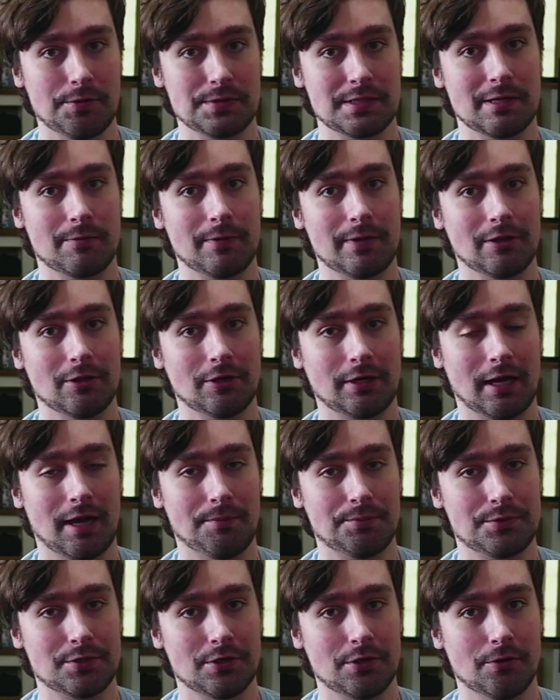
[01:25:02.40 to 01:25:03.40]
that we look up
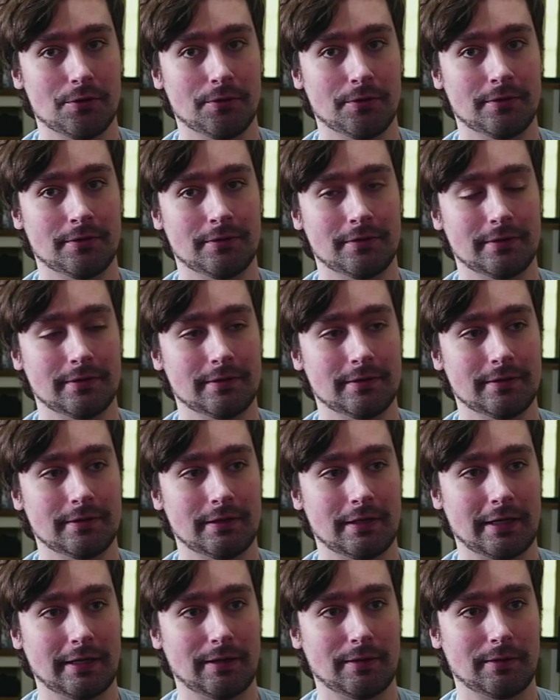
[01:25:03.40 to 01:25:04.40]
to,
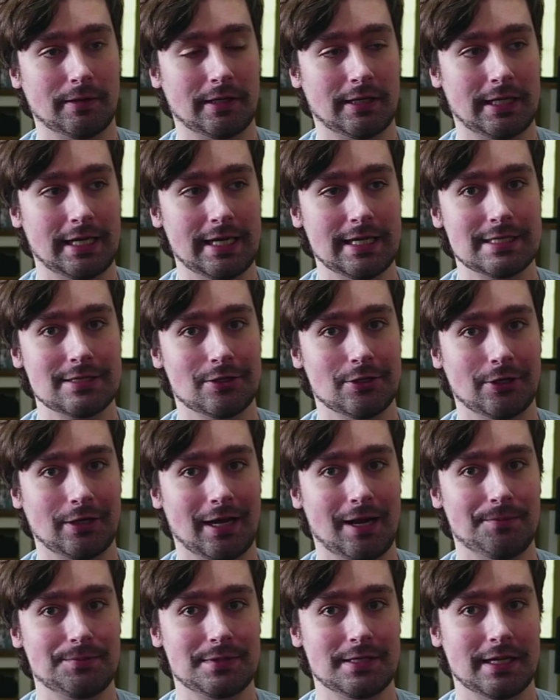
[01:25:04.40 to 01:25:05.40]
like kids look
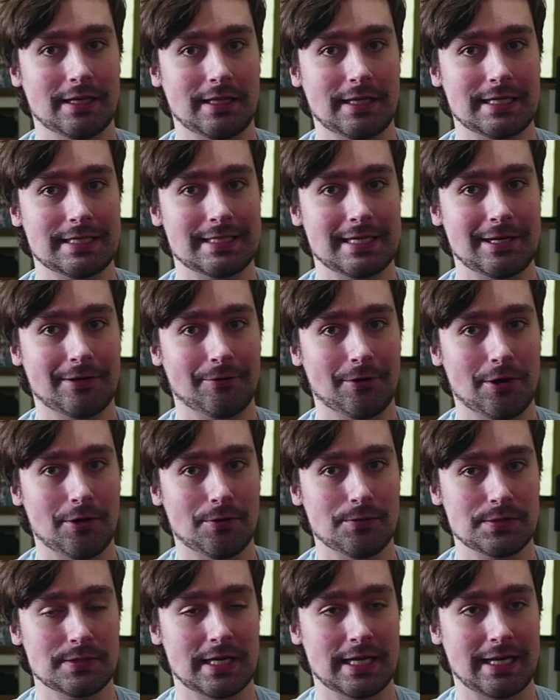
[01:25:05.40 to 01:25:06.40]
up to these
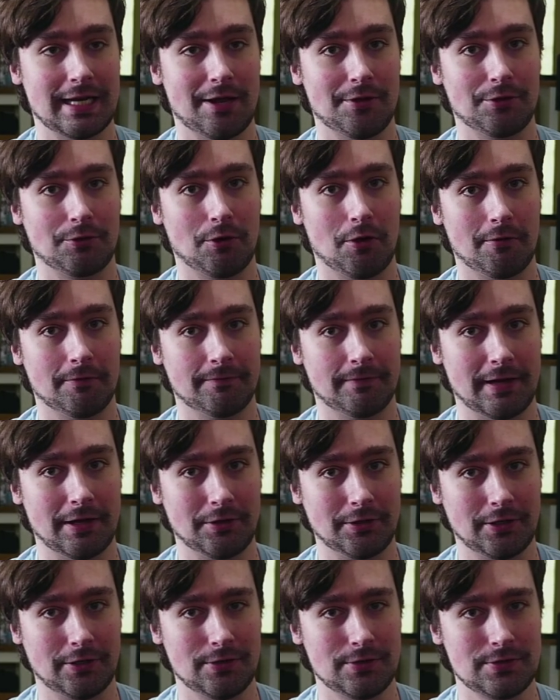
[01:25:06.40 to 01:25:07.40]
heroes, and now they're all
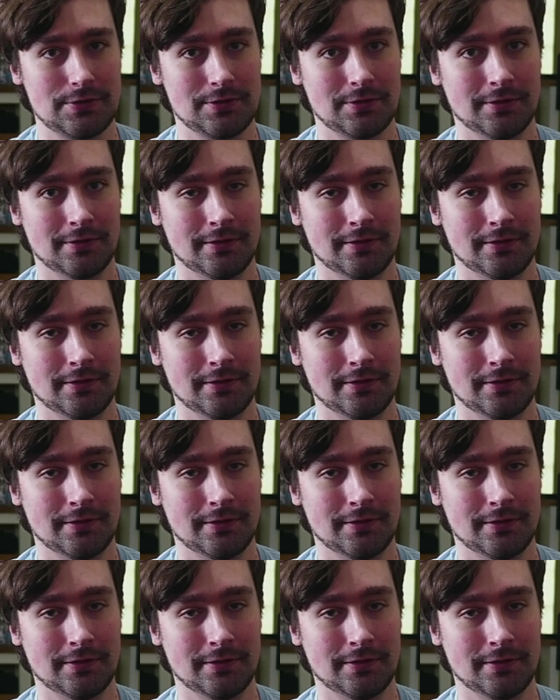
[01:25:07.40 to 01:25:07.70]
failures.